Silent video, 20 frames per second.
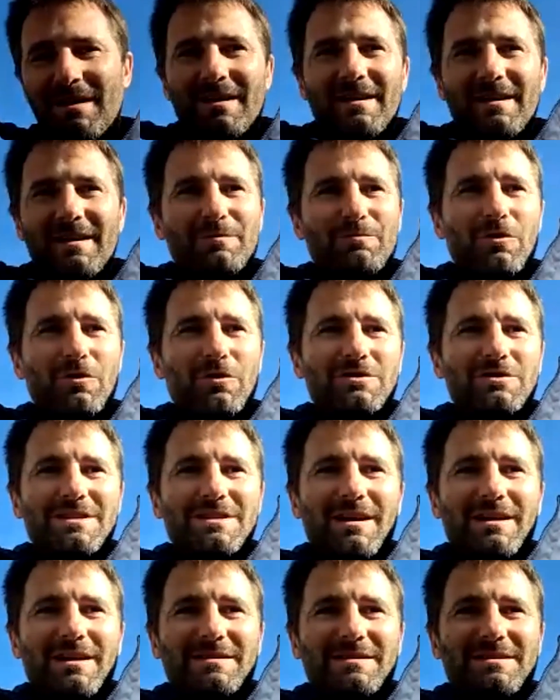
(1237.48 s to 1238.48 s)
It was.
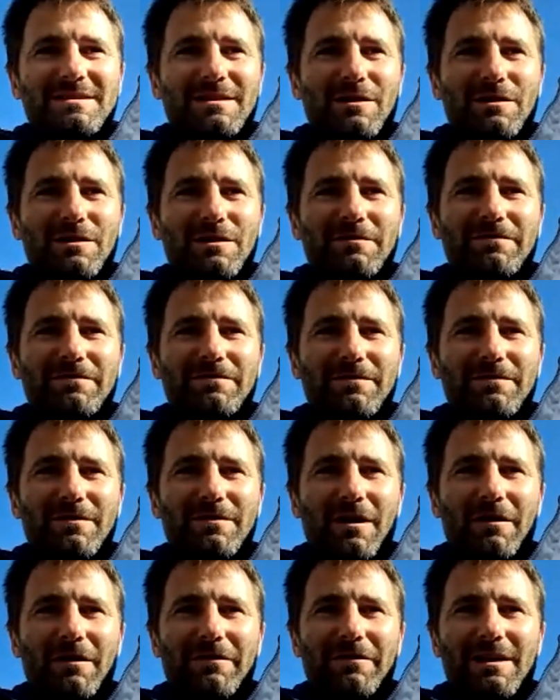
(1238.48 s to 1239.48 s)
That's kind of.
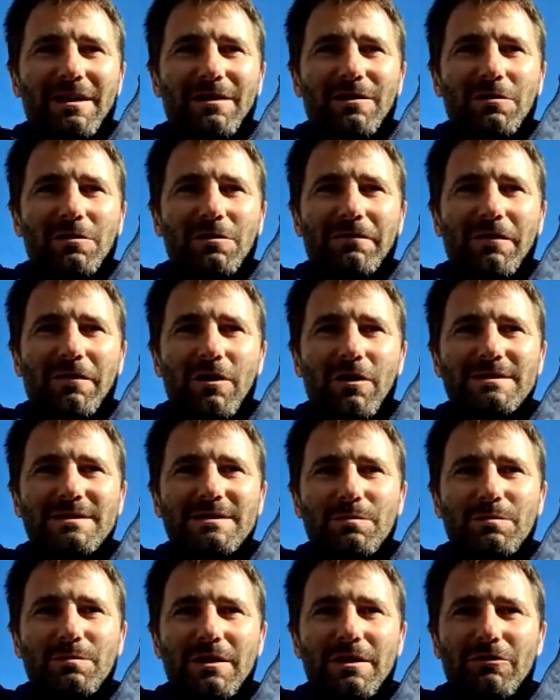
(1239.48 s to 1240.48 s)
I've had a lot of highs
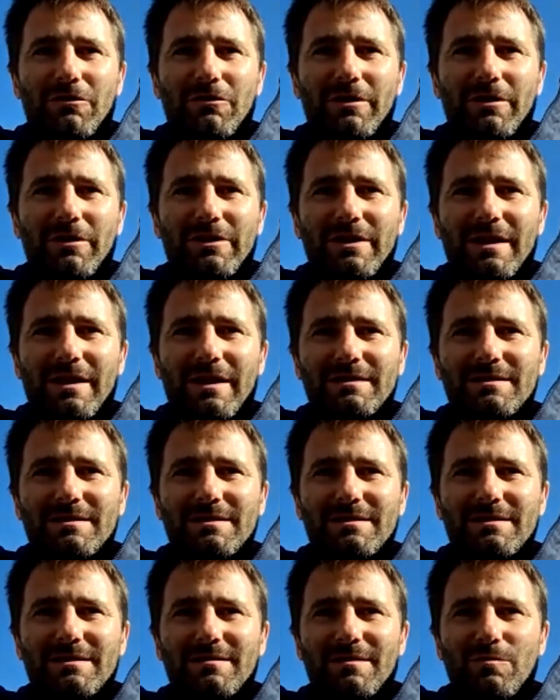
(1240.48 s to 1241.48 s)
in my career, and
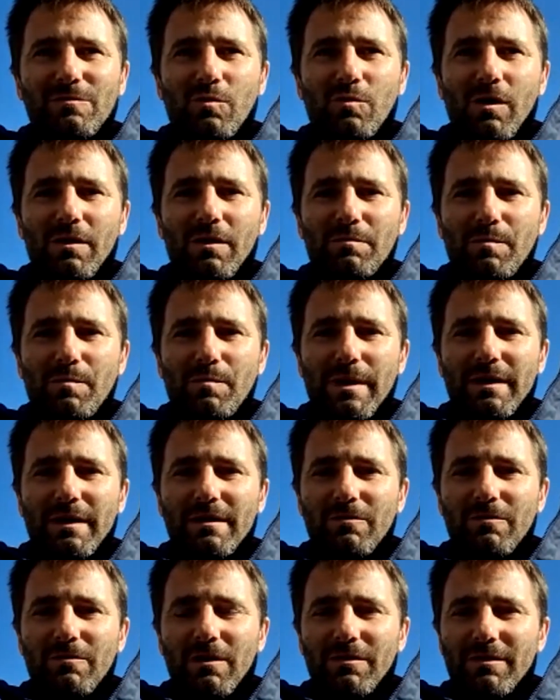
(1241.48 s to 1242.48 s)
that's the one big
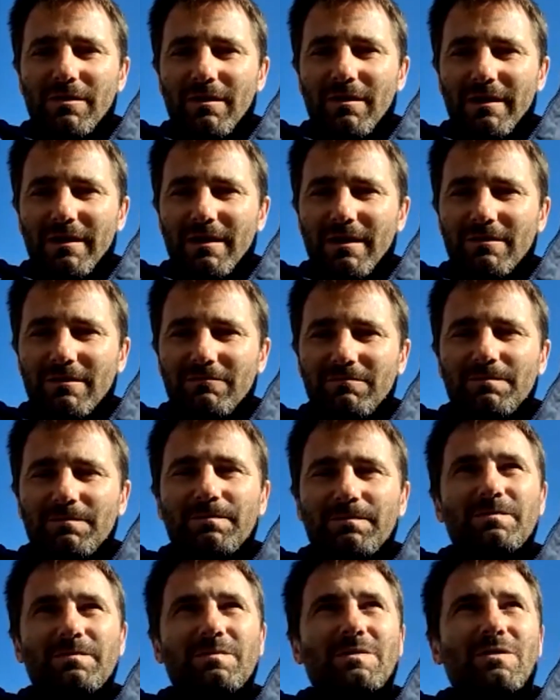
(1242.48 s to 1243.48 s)
one that I kind of
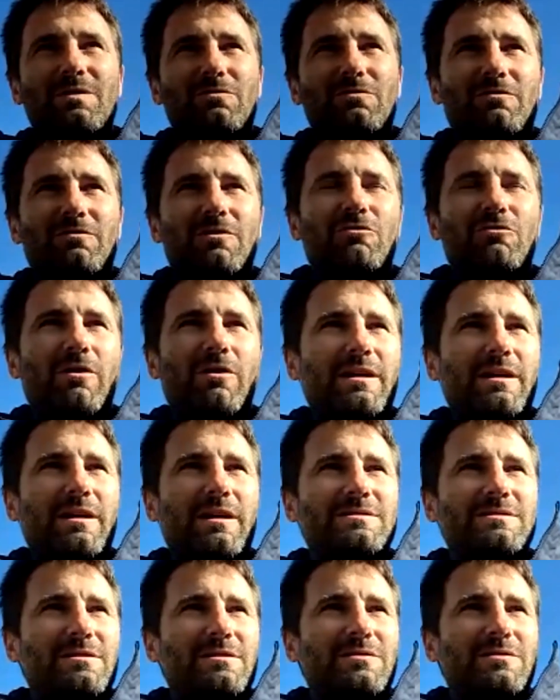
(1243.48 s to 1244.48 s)
not regret
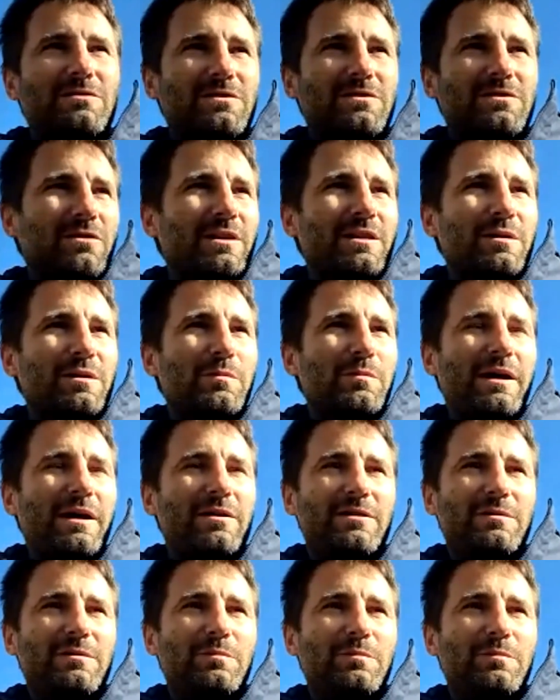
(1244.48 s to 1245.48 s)
because I couldn't do anything about it.